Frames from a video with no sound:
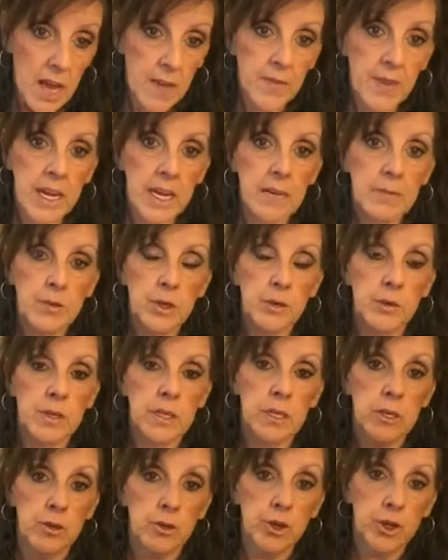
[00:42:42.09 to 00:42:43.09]
And then I'm
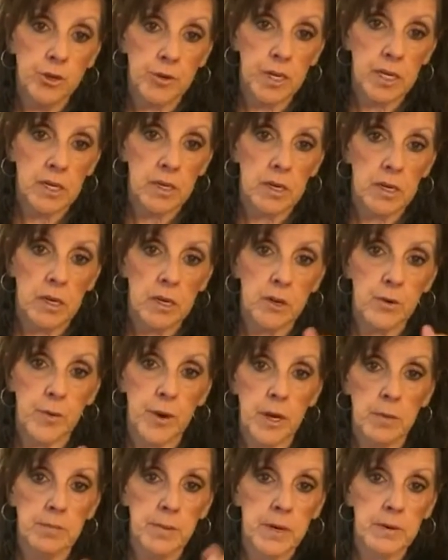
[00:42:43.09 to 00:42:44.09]
doing a new drink, a
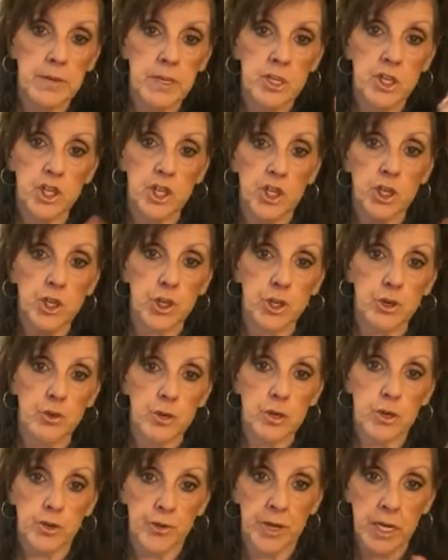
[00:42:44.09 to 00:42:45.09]
cranberry
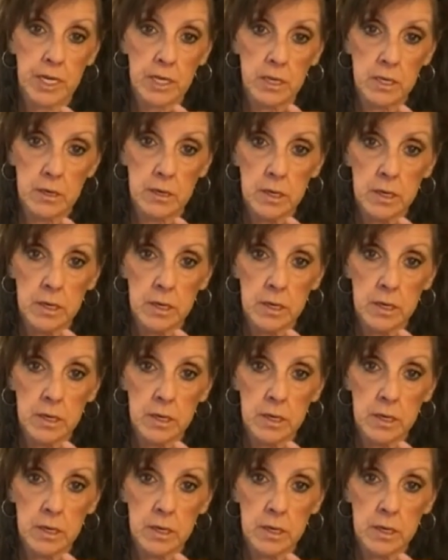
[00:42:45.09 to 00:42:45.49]
ginger drink.